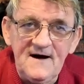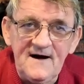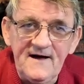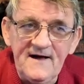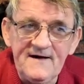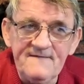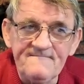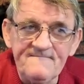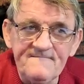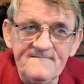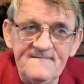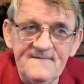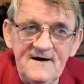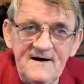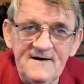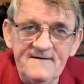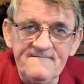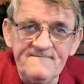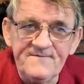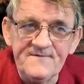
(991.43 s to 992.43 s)
I
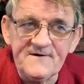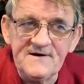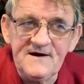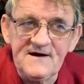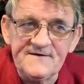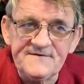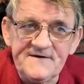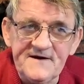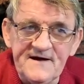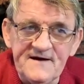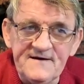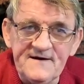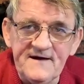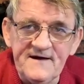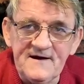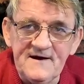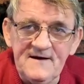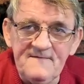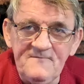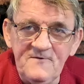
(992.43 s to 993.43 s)
haven't forgot that,
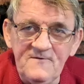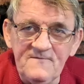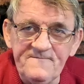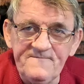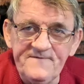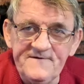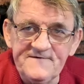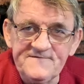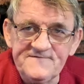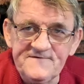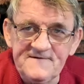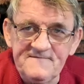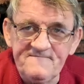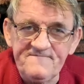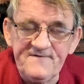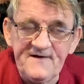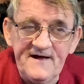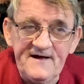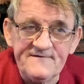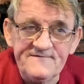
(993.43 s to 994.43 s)
and I'm gonna fish
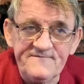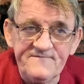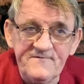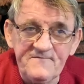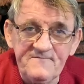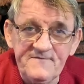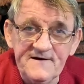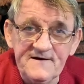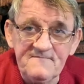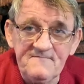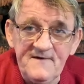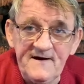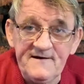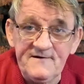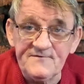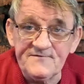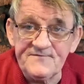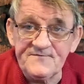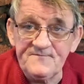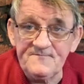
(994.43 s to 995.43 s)
in flats for big
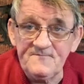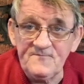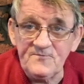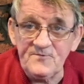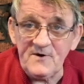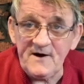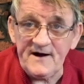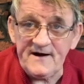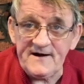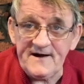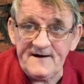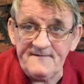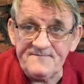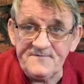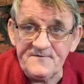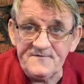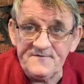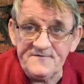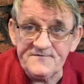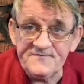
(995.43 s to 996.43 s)
males right
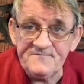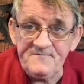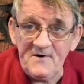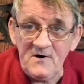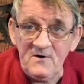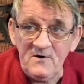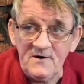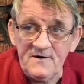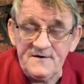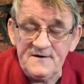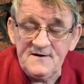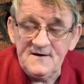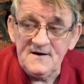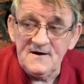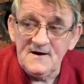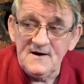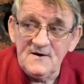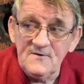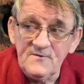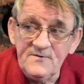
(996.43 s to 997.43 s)
after the spawn,
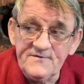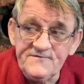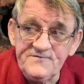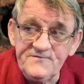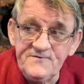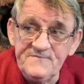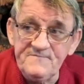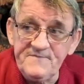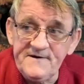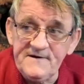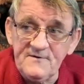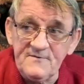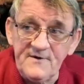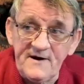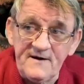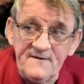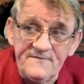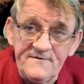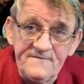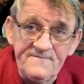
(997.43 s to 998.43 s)
which would be
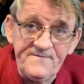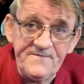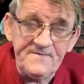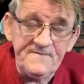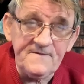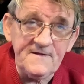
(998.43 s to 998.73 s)
around the